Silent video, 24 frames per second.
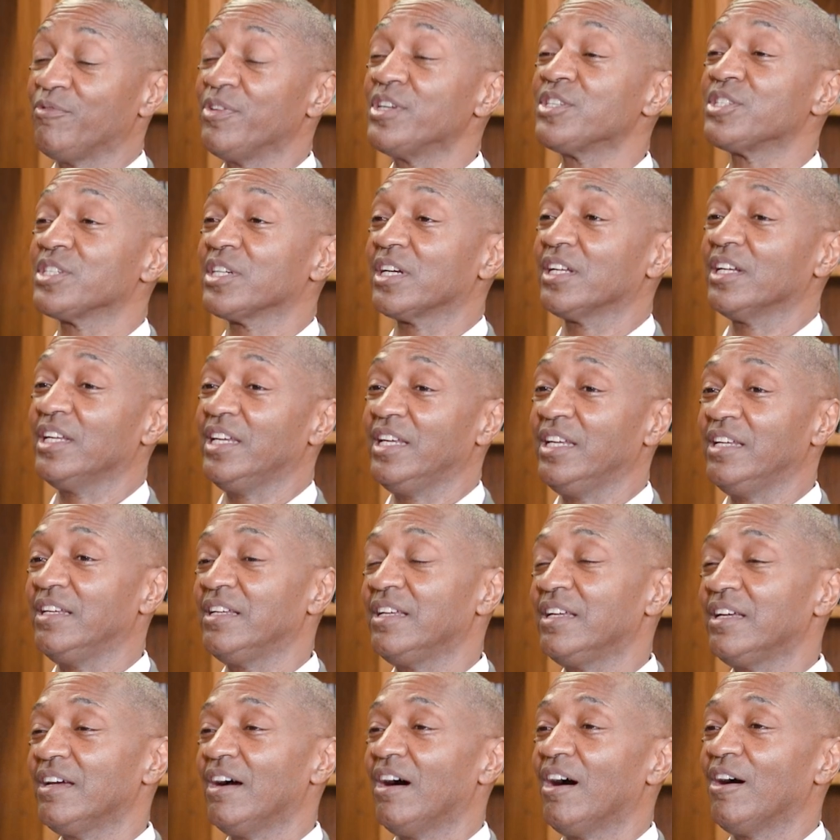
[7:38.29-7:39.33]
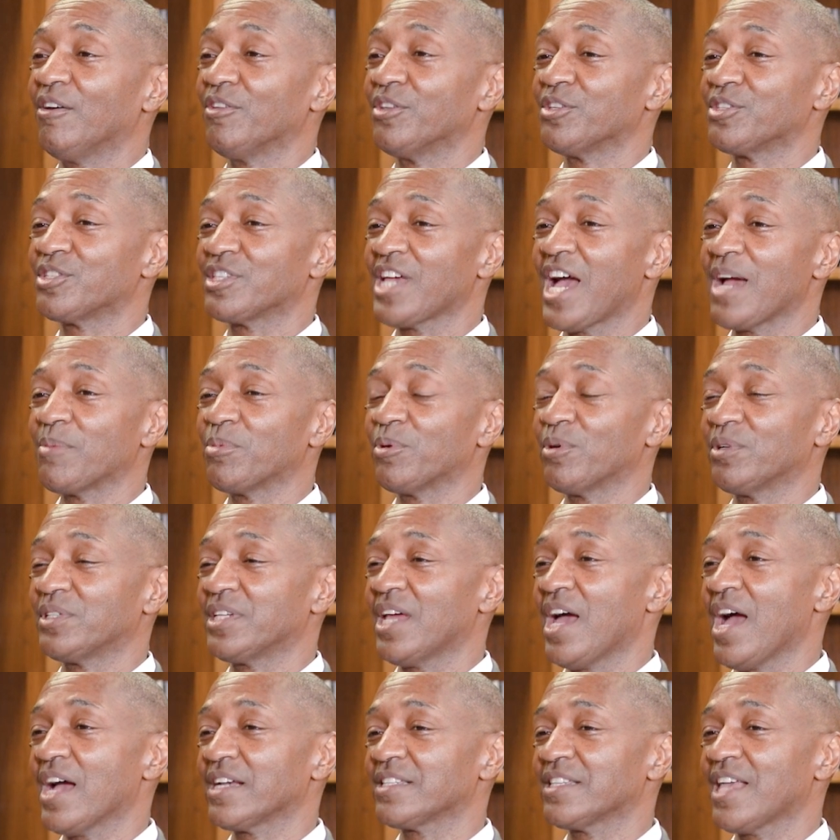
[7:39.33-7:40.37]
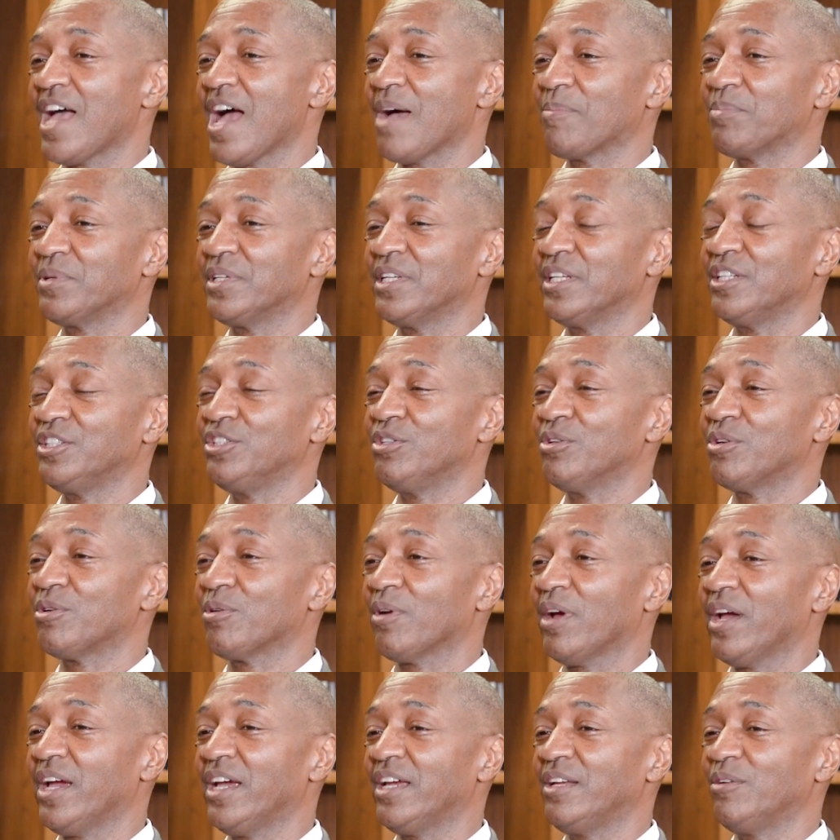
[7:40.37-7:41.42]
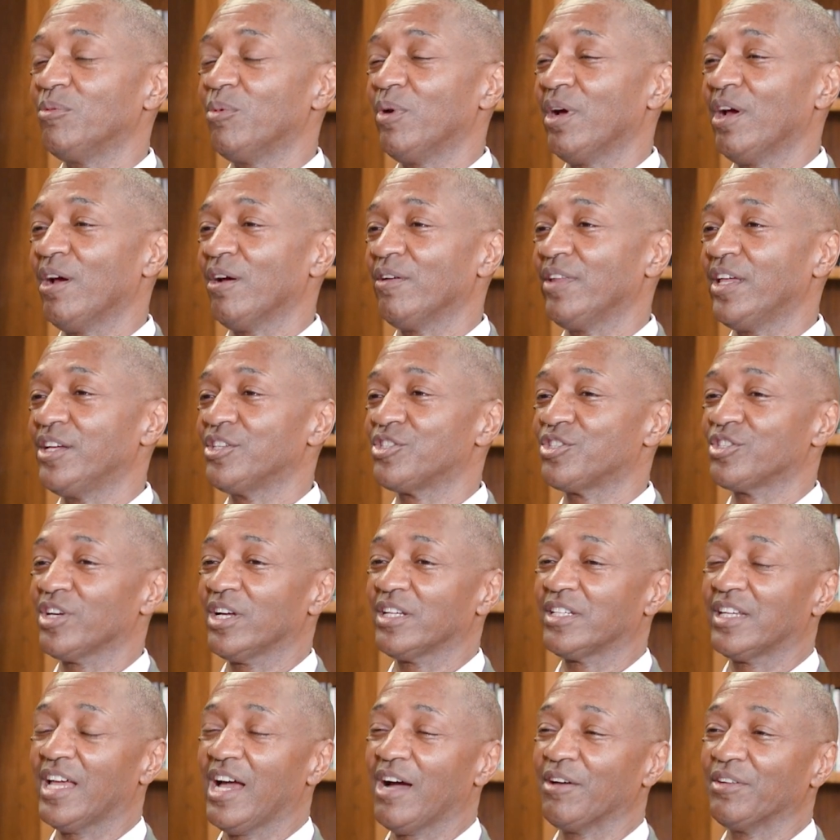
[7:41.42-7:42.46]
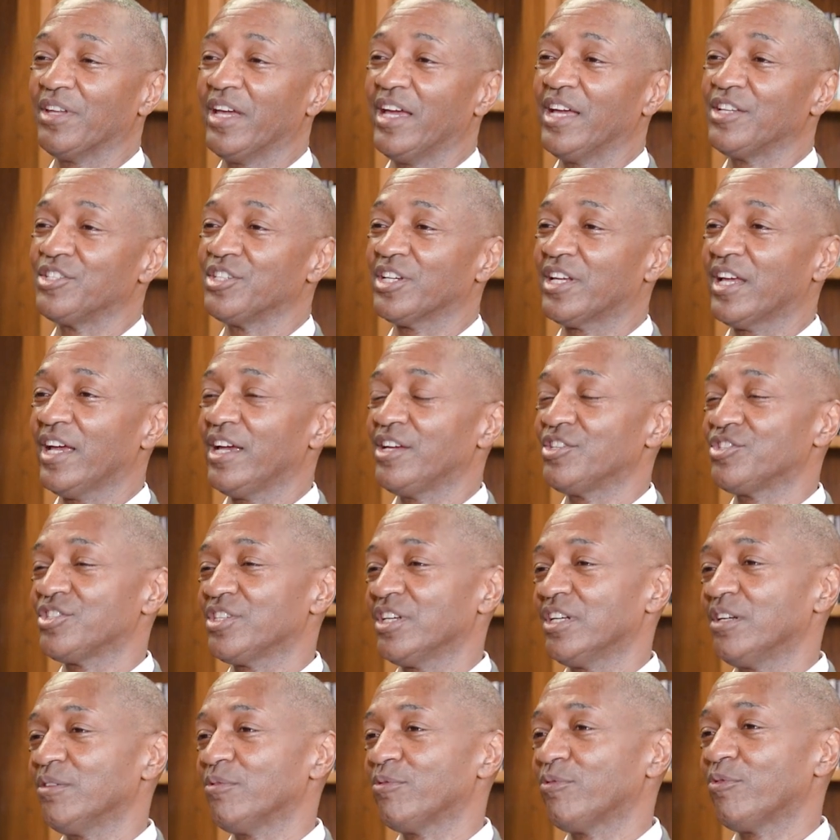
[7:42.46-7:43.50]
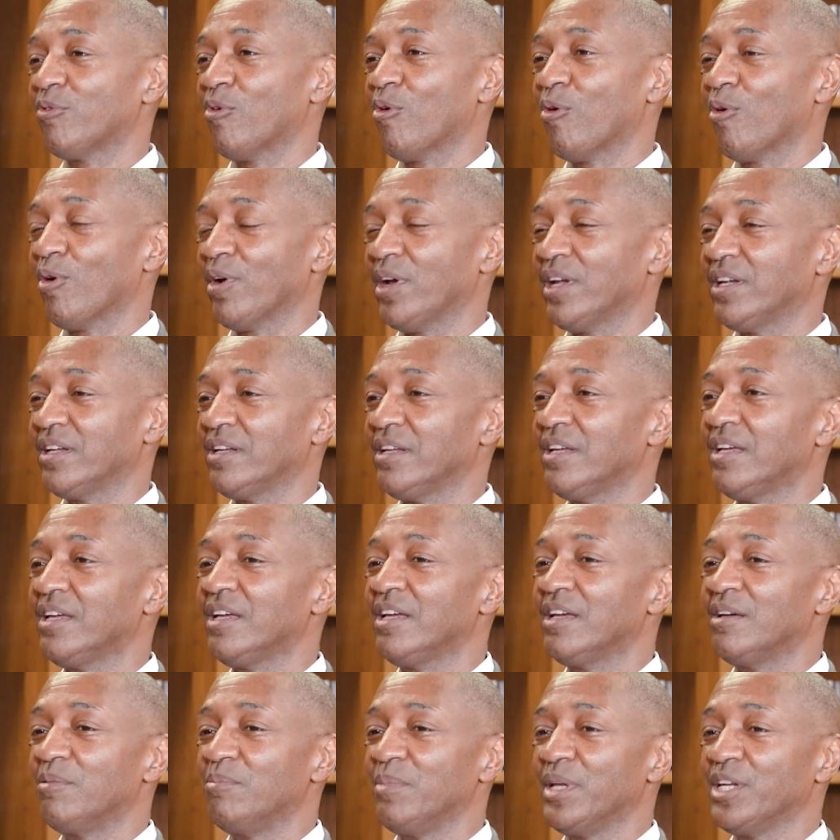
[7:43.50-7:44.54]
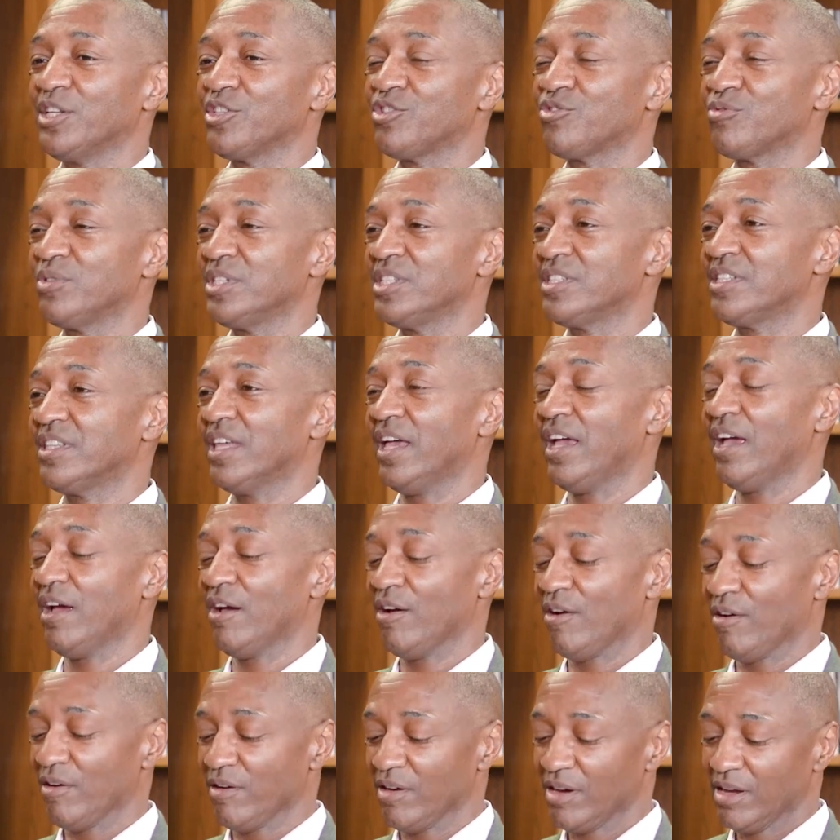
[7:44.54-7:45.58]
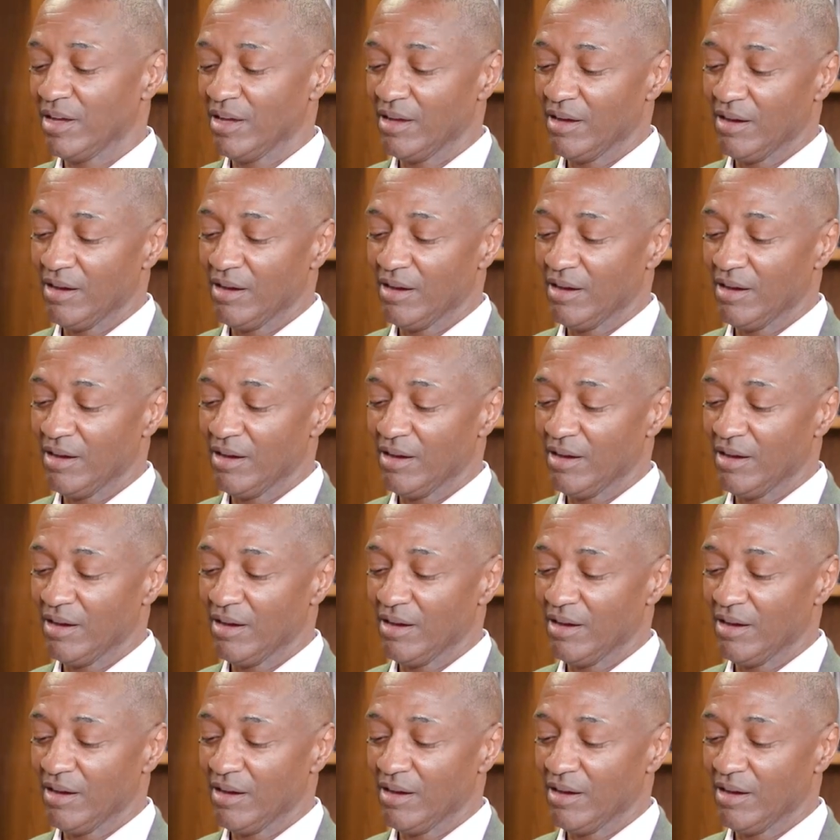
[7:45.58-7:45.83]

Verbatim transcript: physically, the cyber attacks happened in Ukraine where they shut down the education and foreign ministries there.